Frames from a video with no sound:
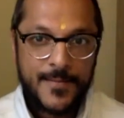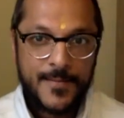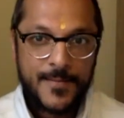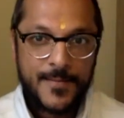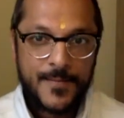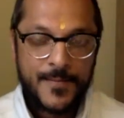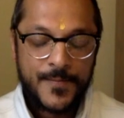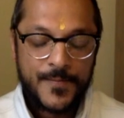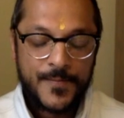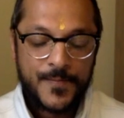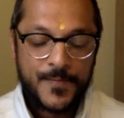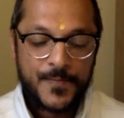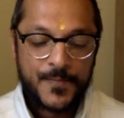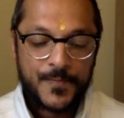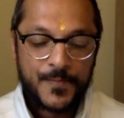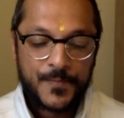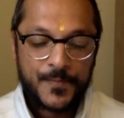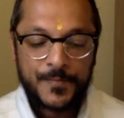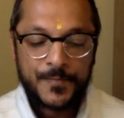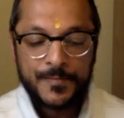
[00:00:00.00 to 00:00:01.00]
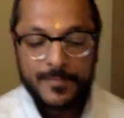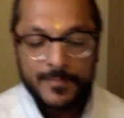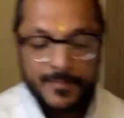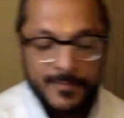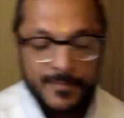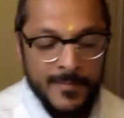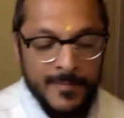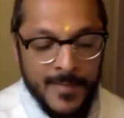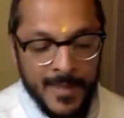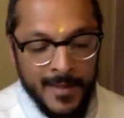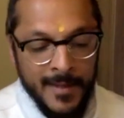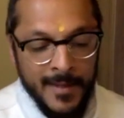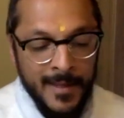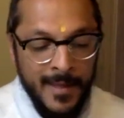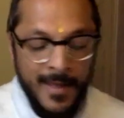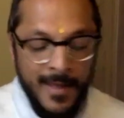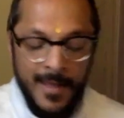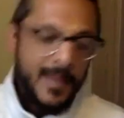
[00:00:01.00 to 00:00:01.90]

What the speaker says: (silence)